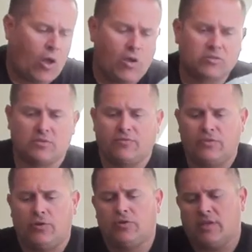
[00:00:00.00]
Also
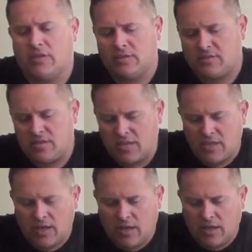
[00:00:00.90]
of note is the
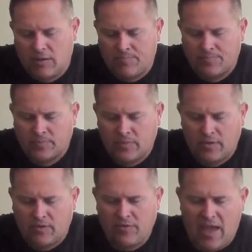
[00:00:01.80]

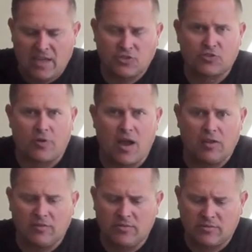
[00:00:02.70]
fan
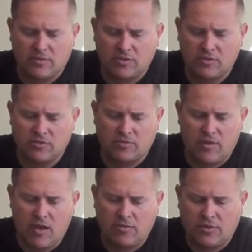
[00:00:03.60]
shroud. This goes
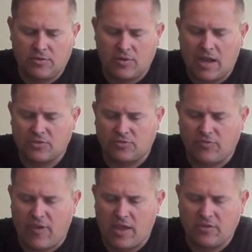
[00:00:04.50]
around your actual
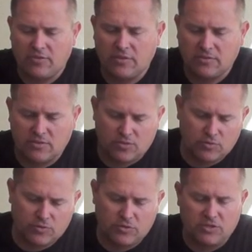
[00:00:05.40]
fan unit to
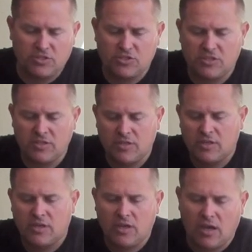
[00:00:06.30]
cool your engine.
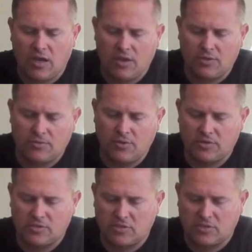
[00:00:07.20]
You'll
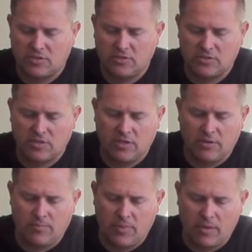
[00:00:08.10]
notice that there is
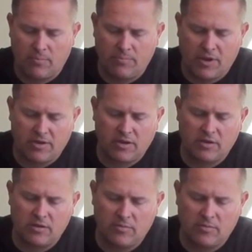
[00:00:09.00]
a bearing